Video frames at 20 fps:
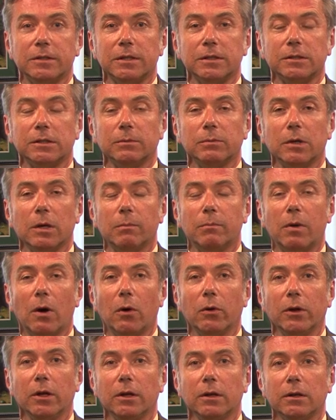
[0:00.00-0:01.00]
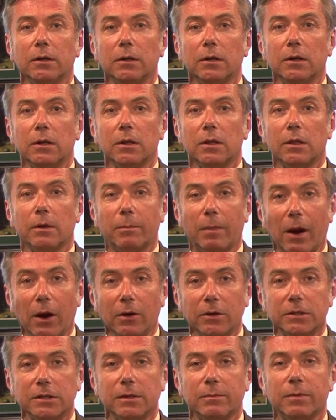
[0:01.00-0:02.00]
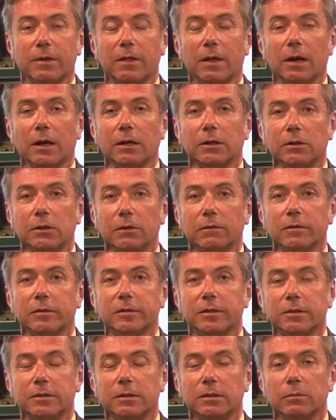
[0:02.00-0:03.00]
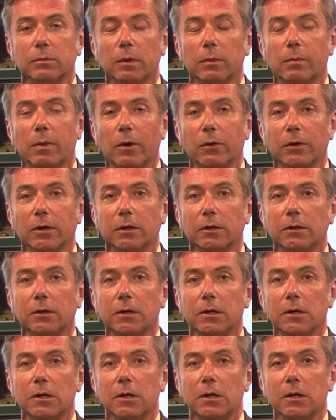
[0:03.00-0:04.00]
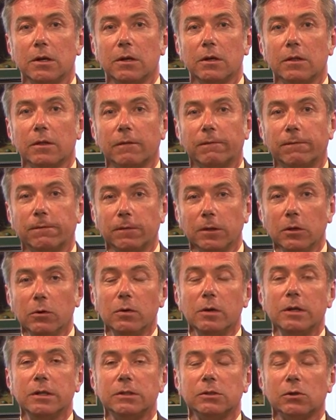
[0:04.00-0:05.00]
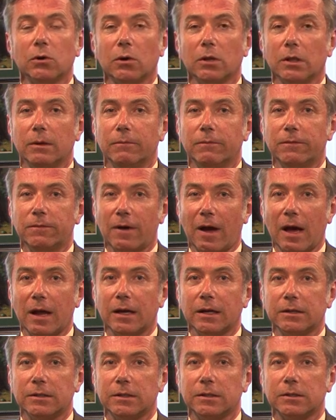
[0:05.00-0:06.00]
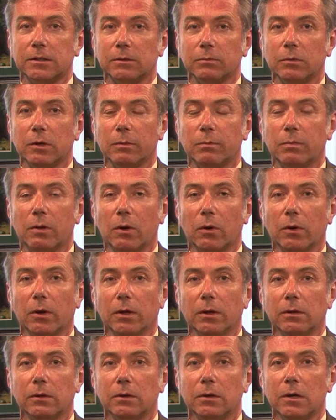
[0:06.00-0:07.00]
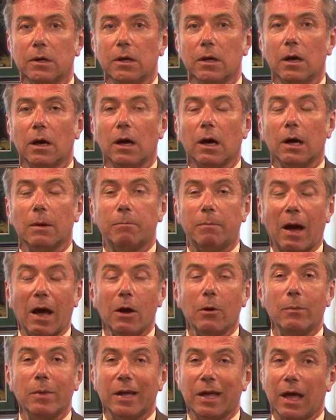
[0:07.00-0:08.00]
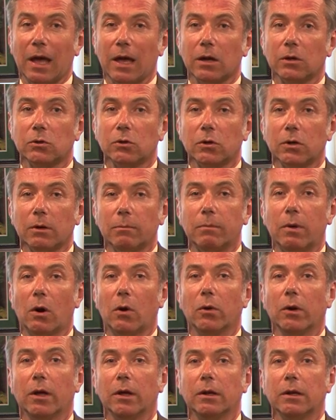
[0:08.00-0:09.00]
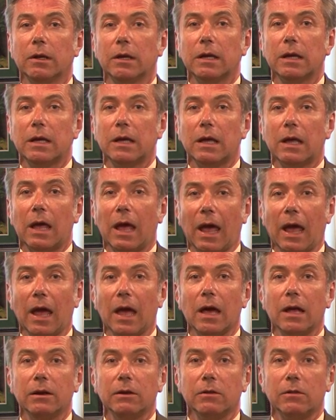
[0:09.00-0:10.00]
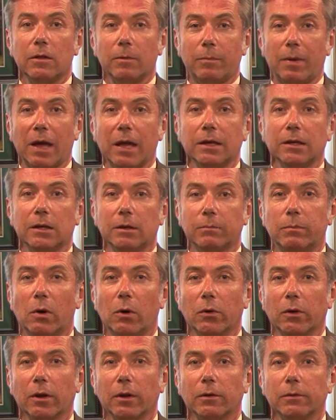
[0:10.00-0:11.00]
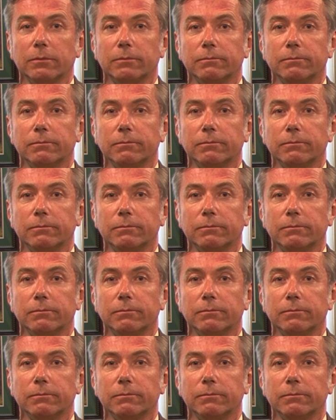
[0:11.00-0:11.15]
system component, the parasympathetic nervous system component, the fluids or lymphatic system component, a biomechanical component, and the pain component.